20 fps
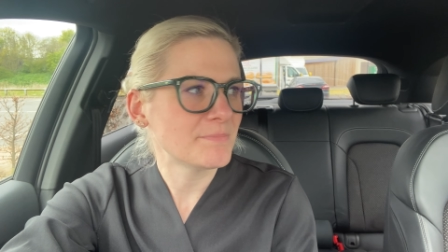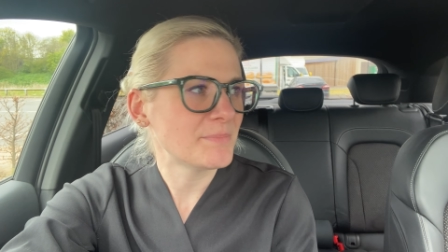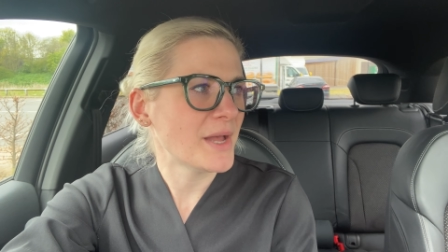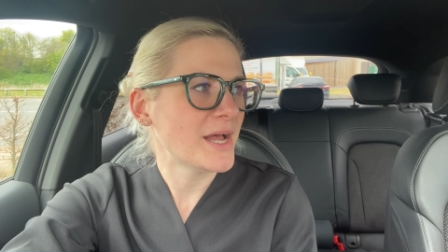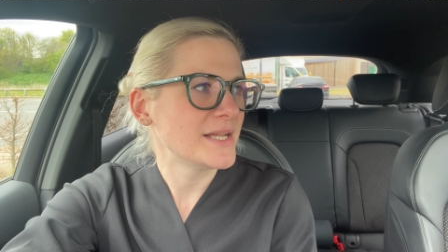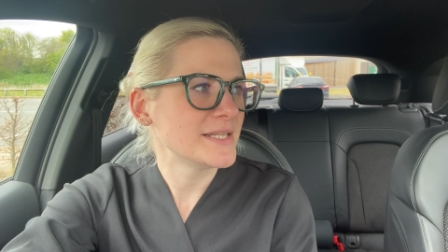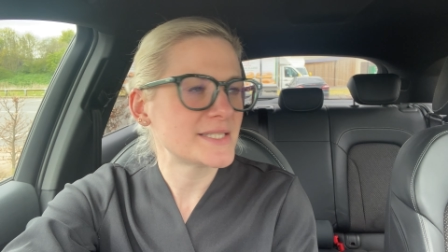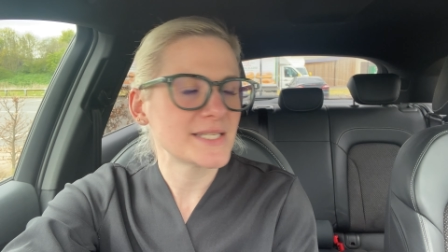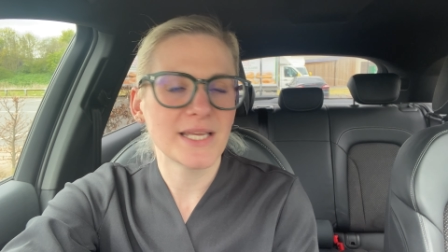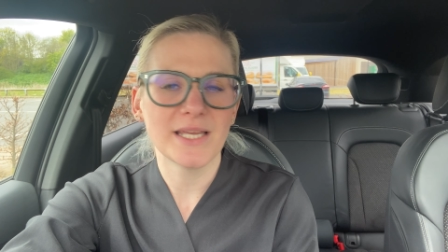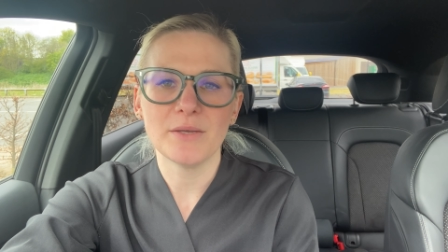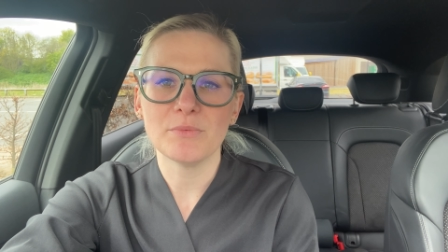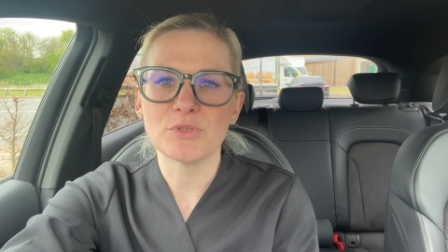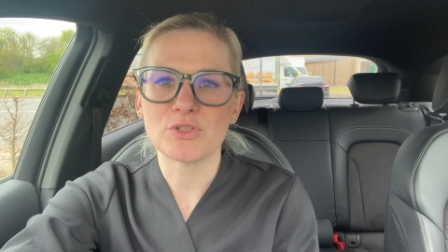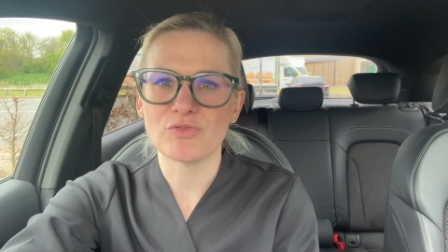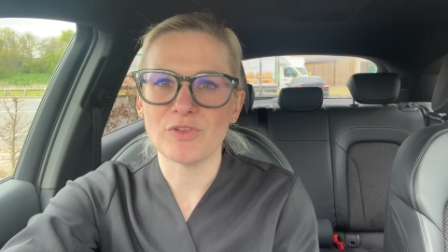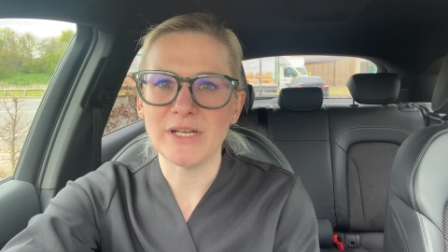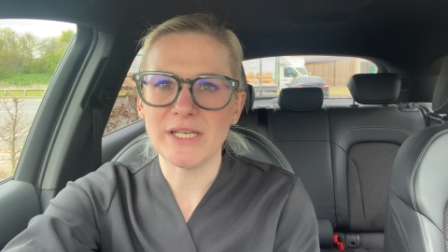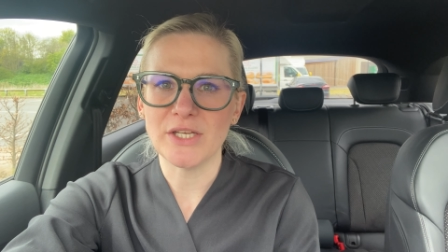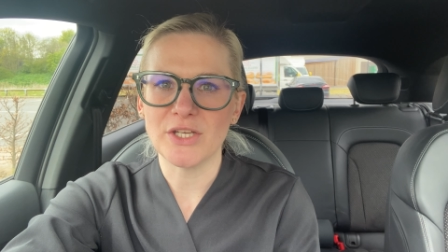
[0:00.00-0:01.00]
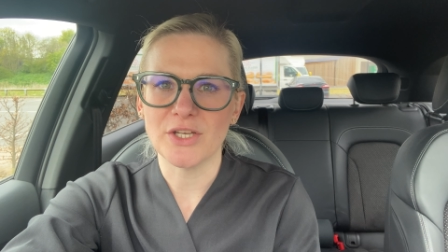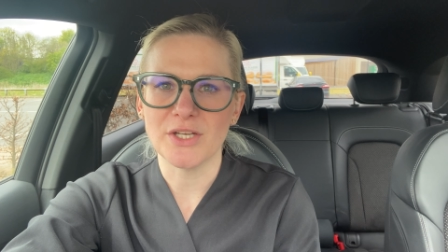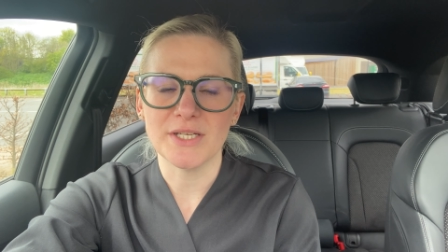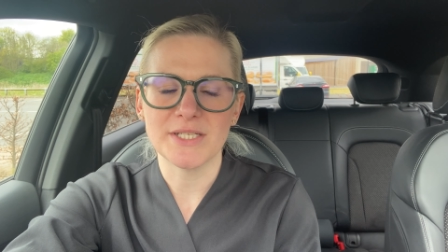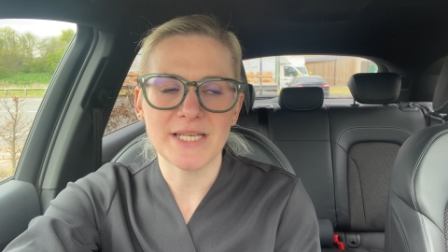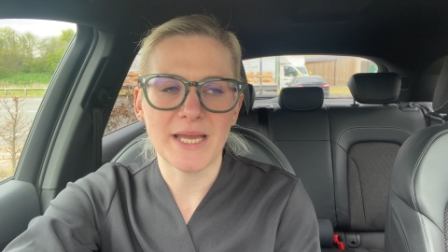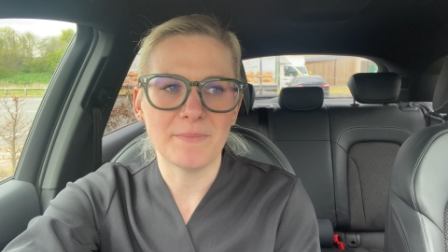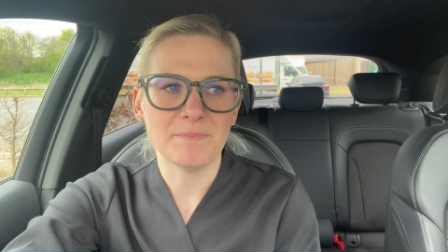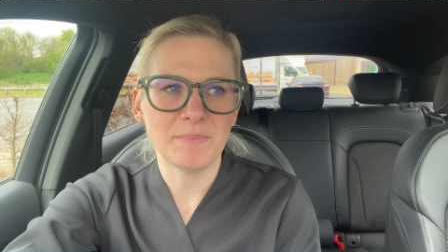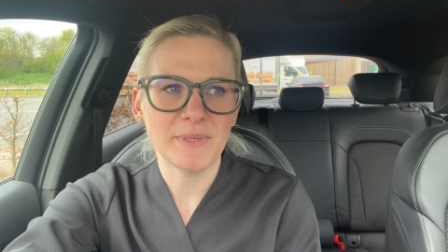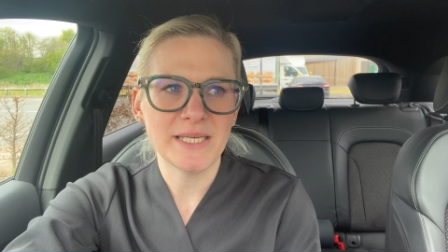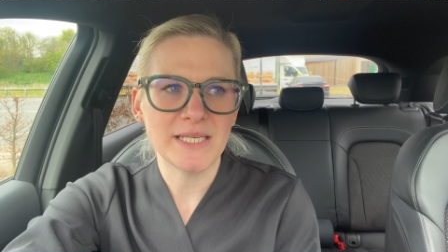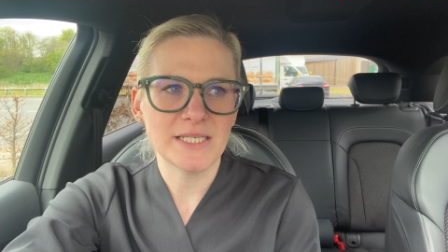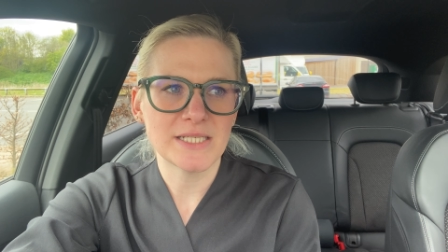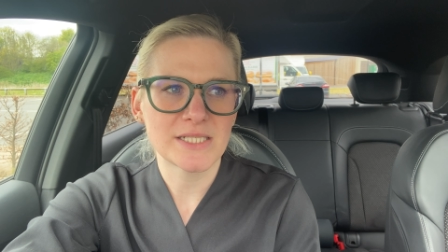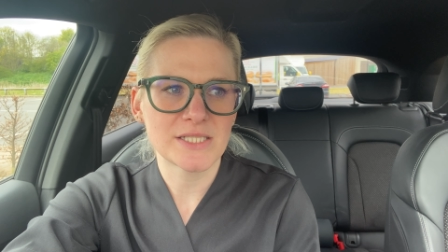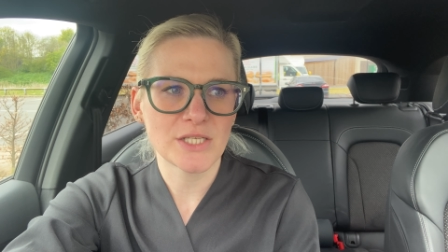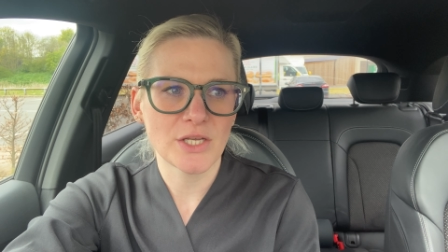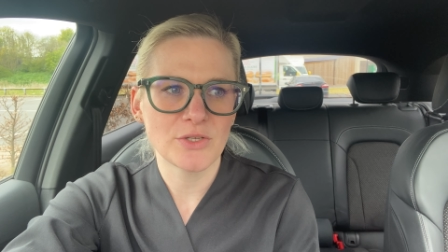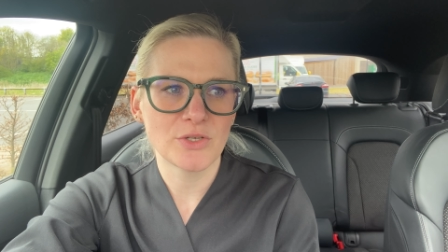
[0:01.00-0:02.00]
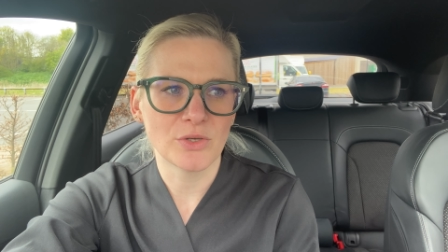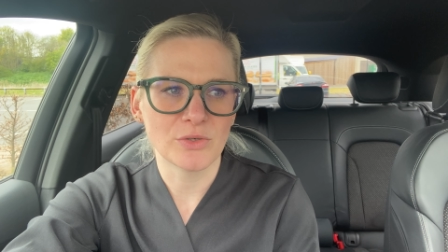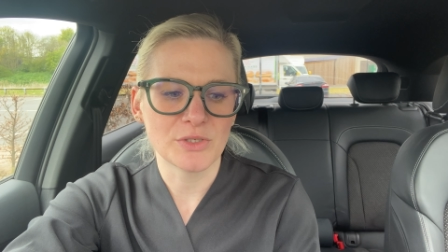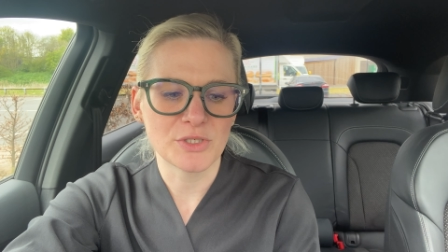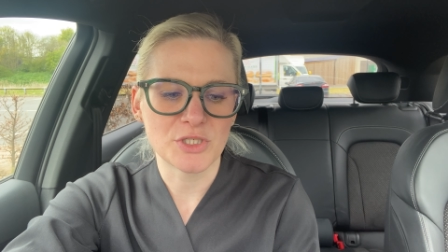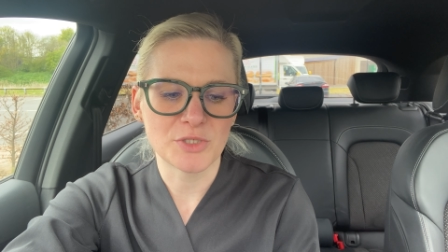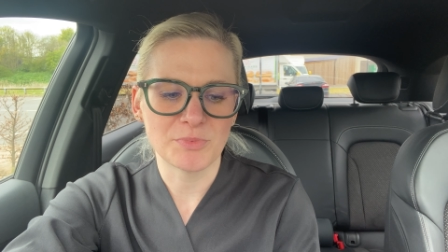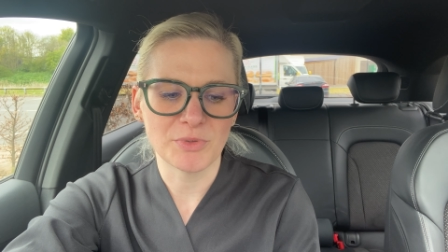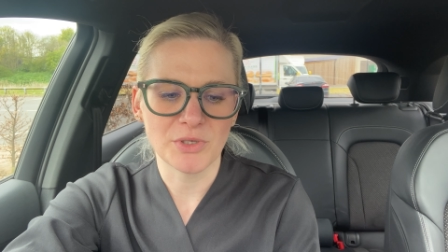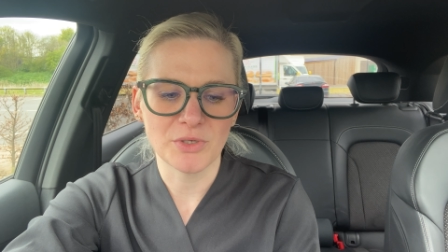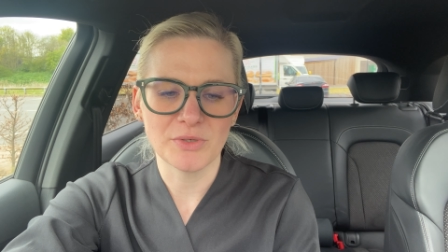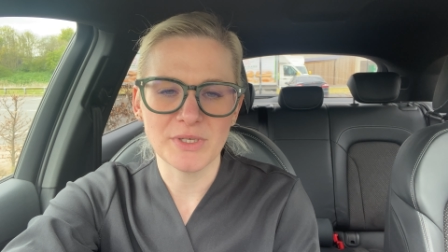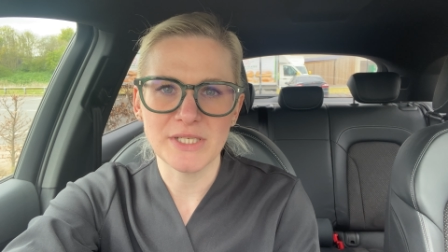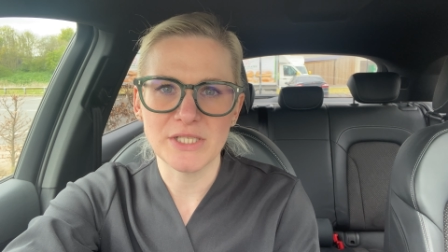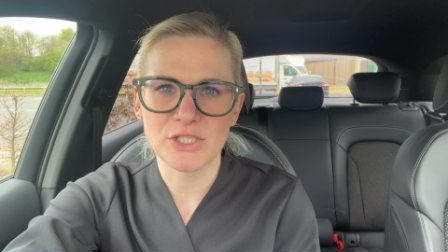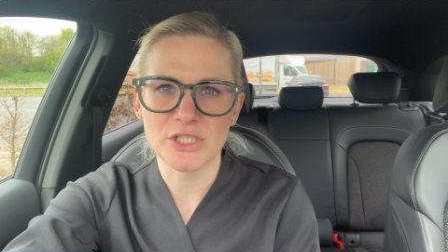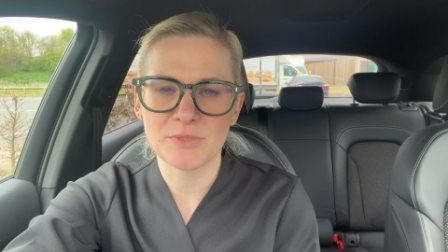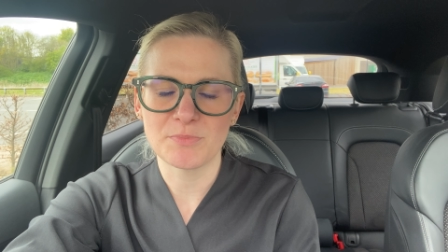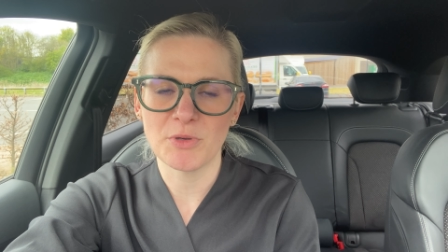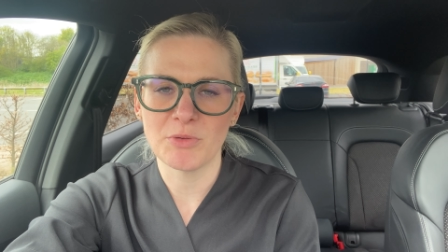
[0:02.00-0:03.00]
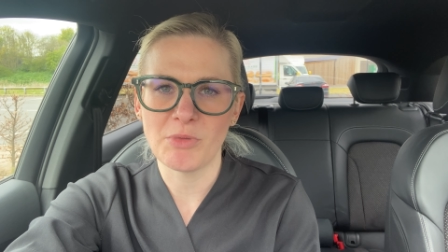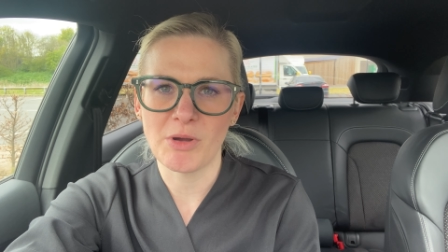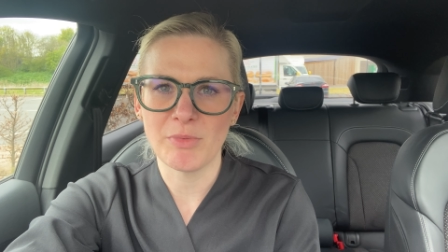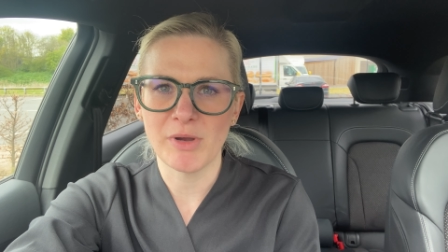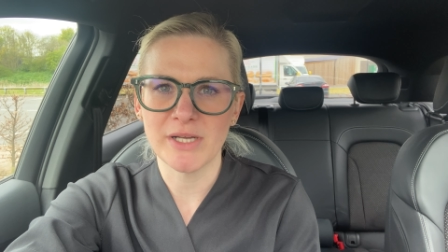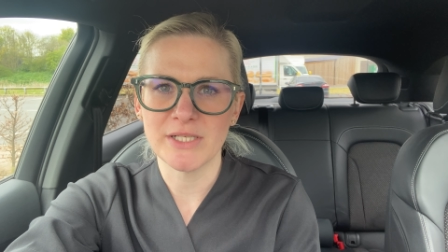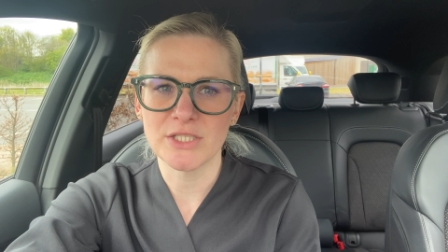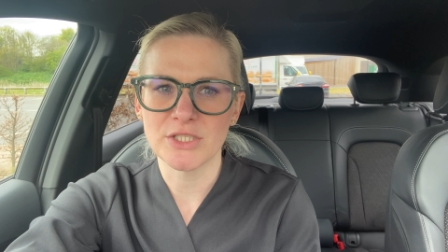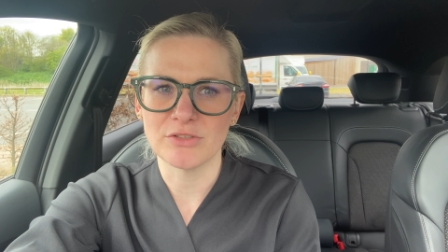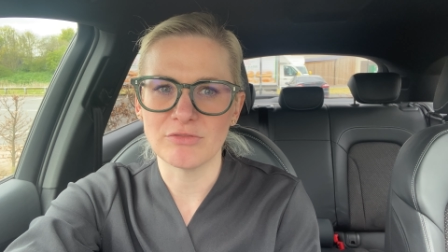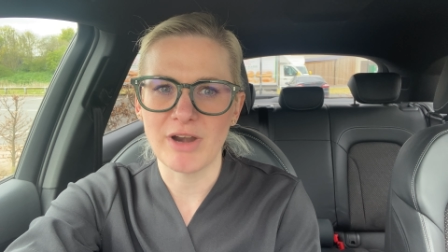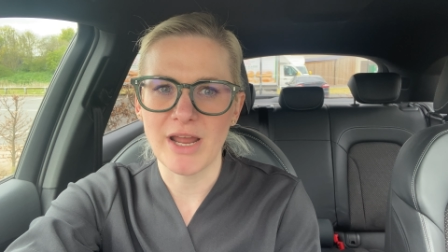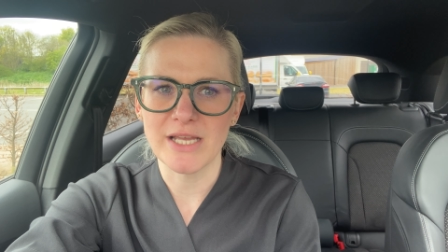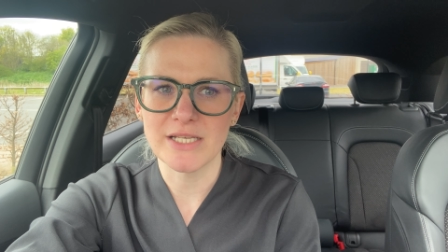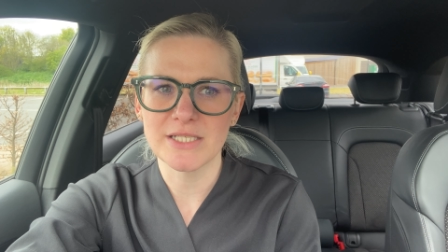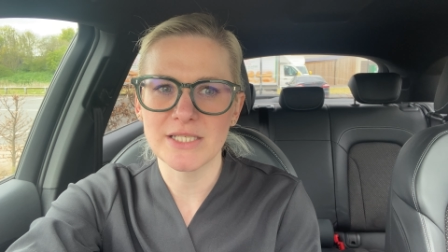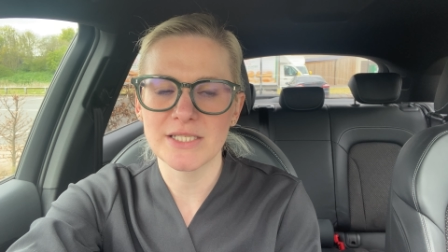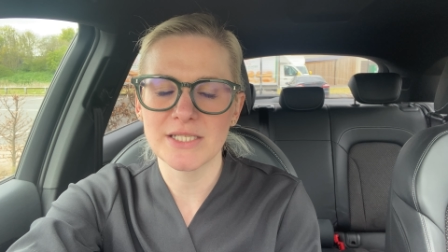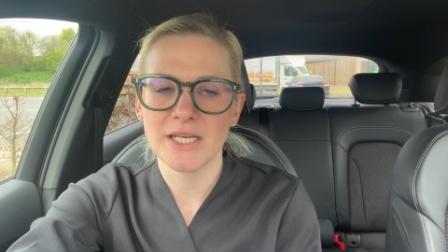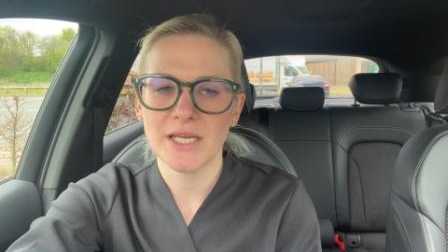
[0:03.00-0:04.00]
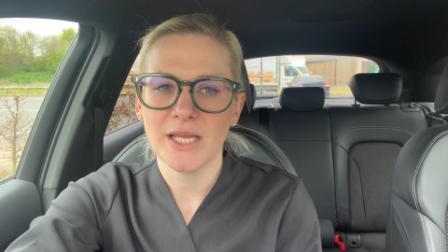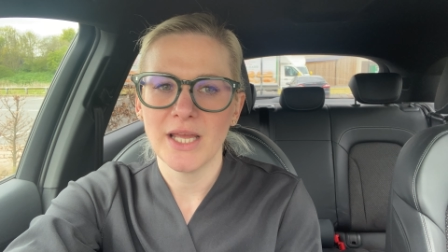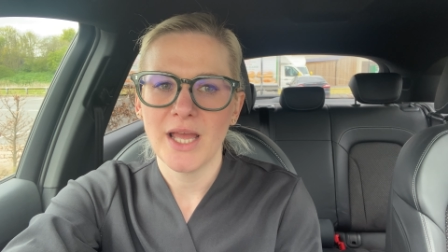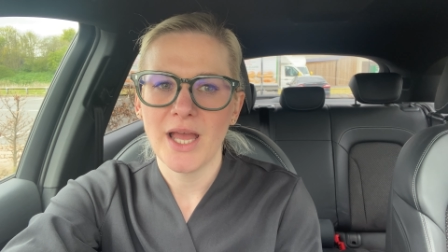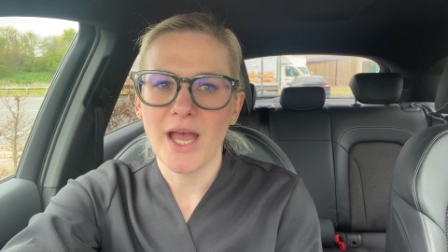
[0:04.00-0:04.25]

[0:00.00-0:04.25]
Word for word: but it was really good. And Pete is so knowledgeable. He's just put my mind at rest.